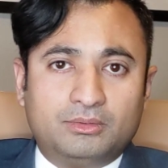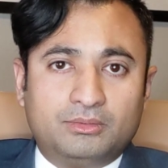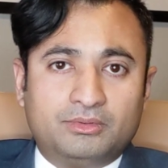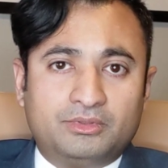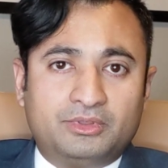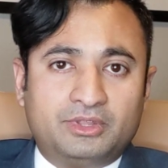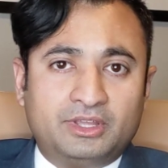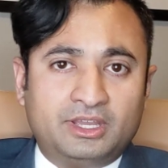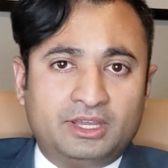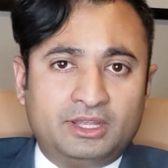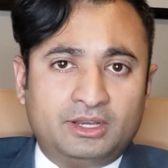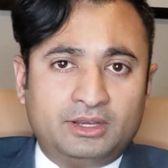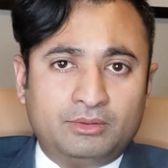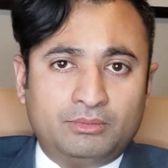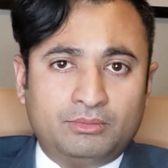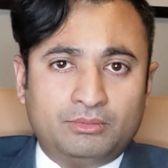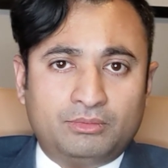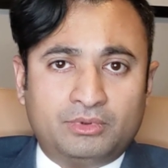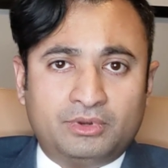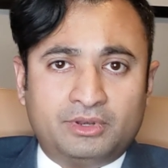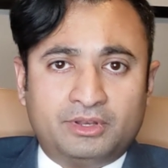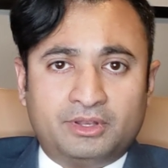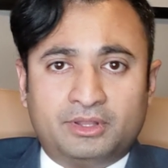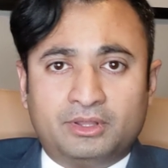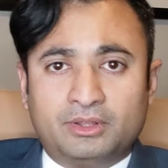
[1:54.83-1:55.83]
Then
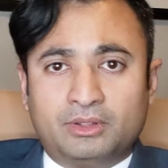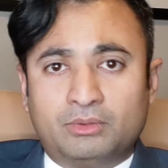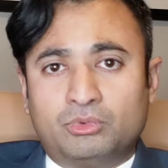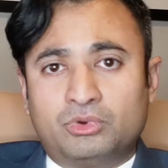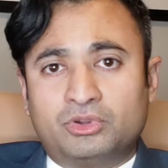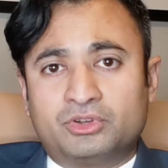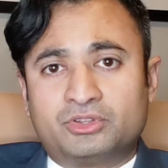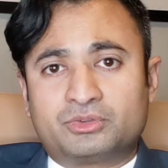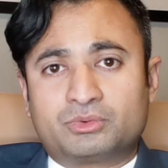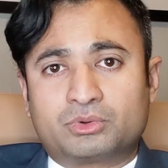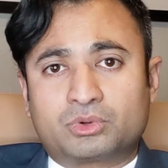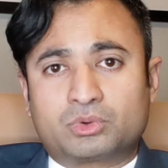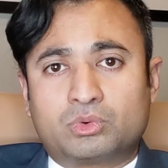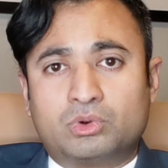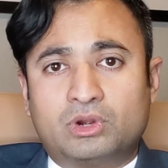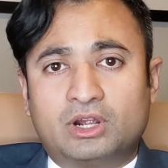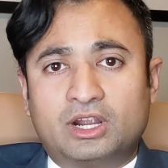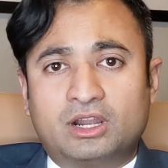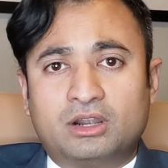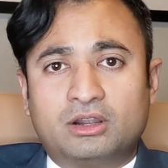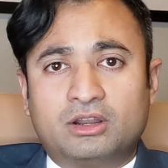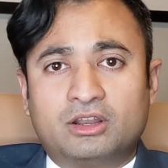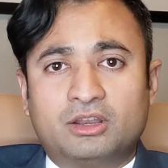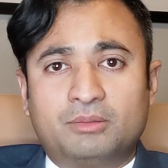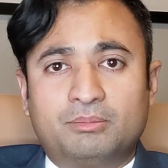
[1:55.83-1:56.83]
what's
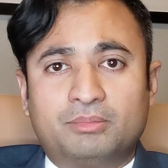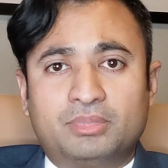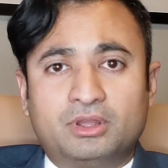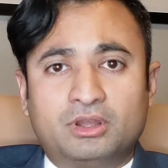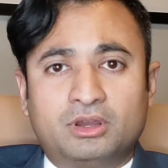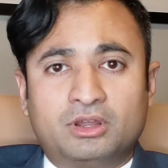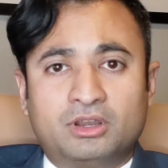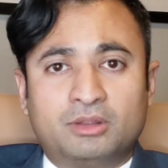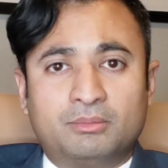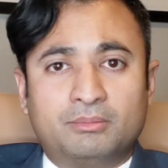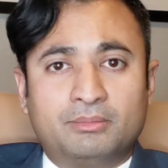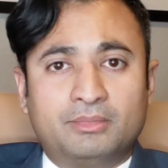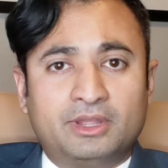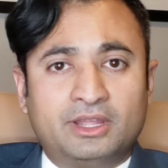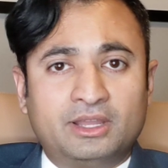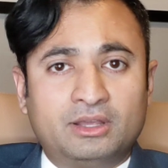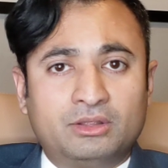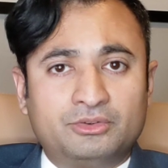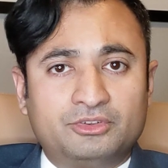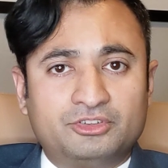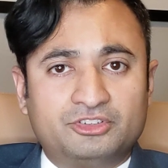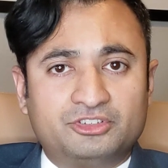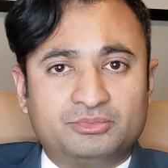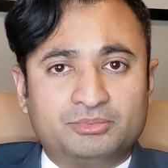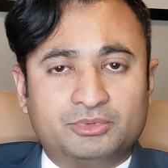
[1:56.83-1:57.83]
required on a
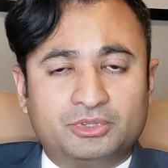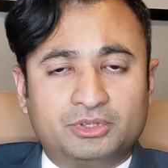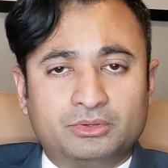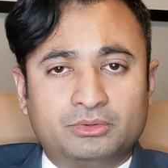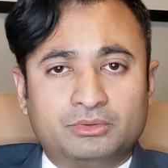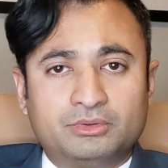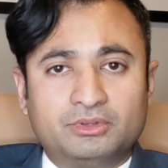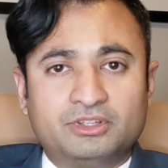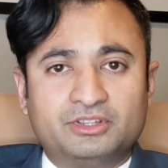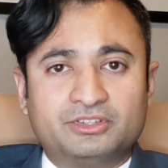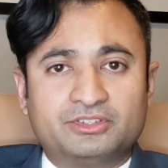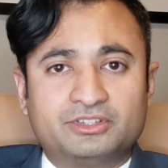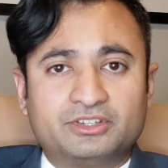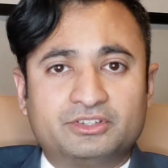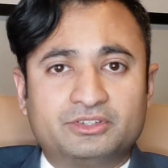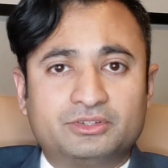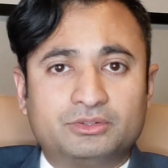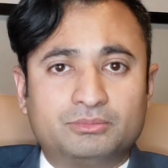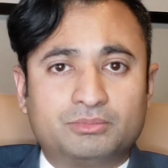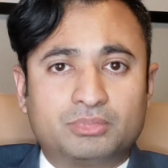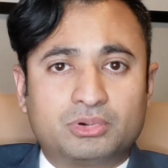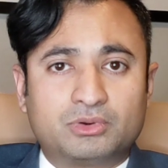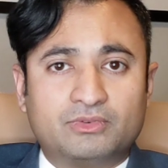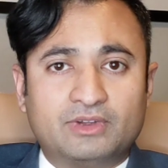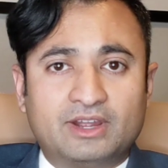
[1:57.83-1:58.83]
mail dispute is that
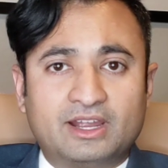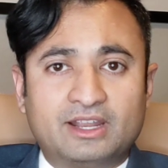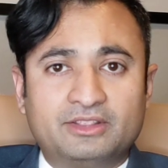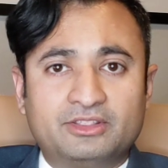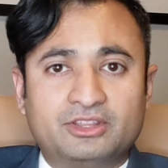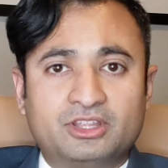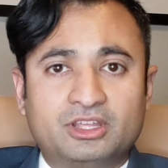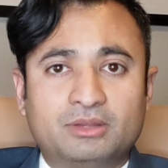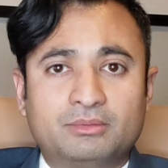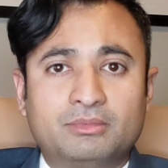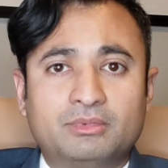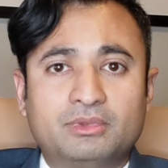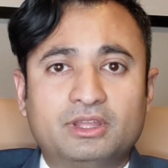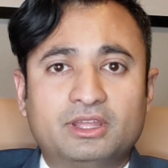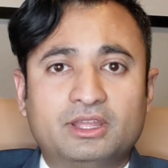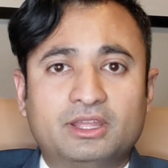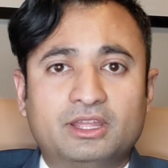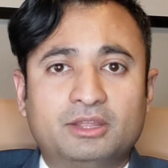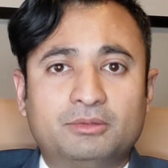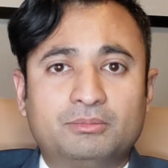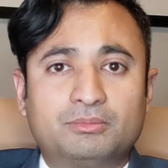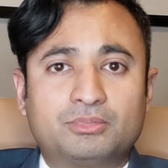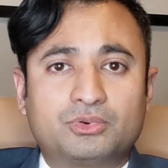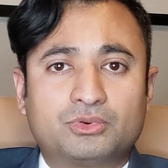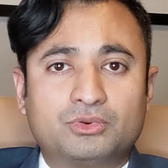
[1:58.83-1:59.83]
you provide them
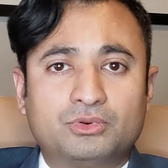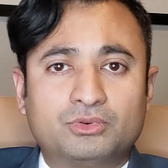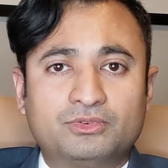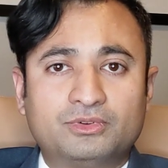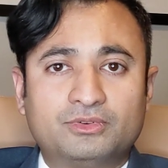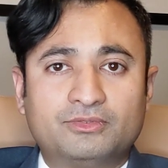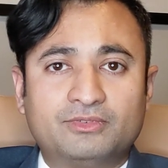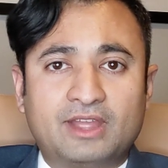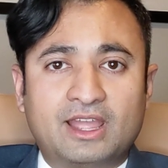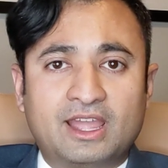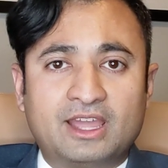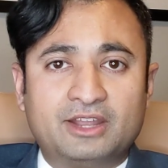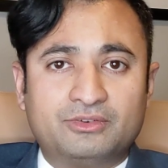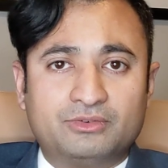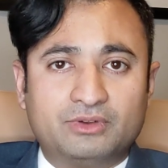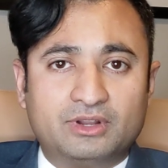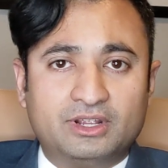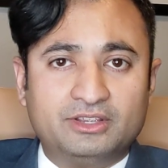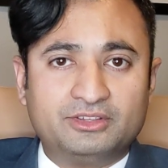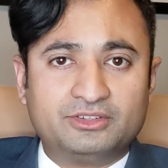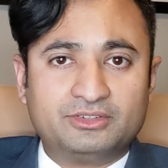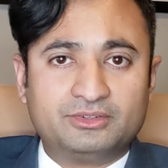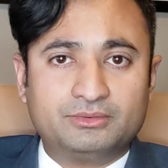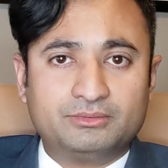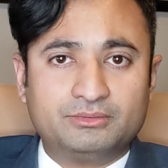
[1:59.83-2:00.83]
a proof of
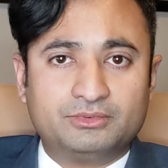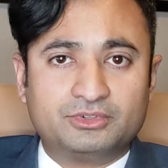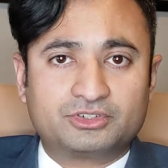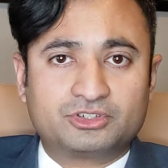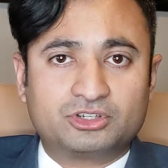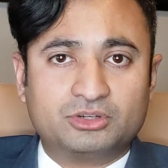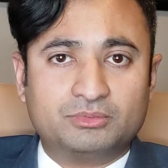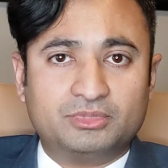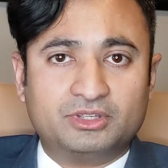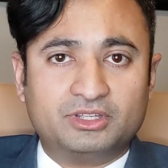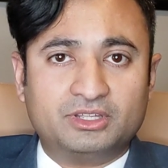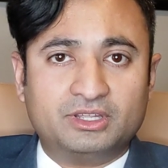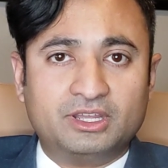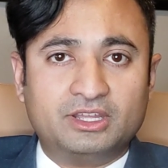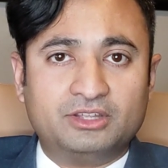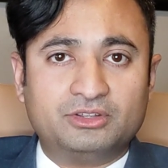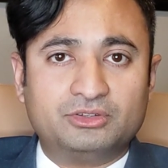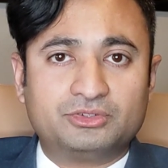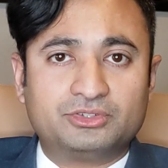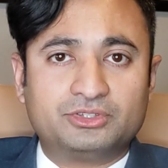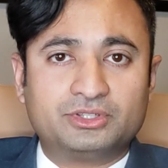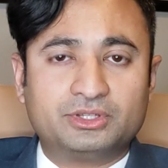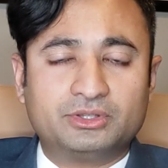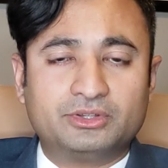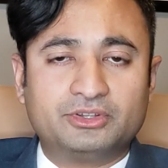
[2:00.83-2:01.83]
address, which could be a
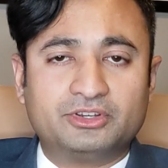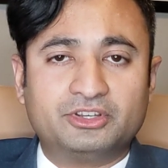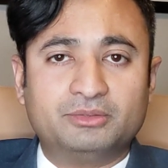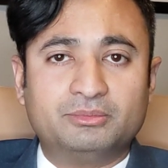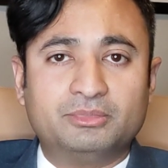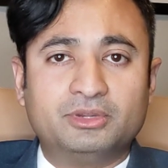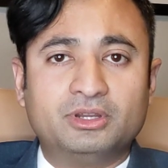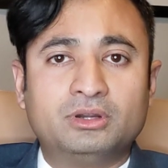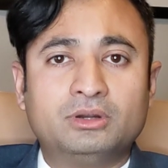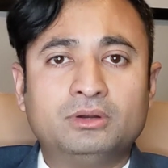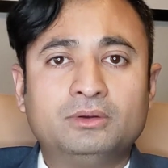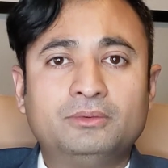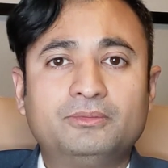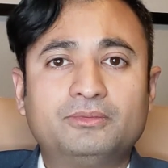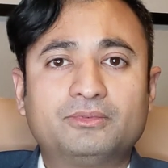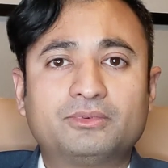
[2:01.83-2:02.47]
utility bill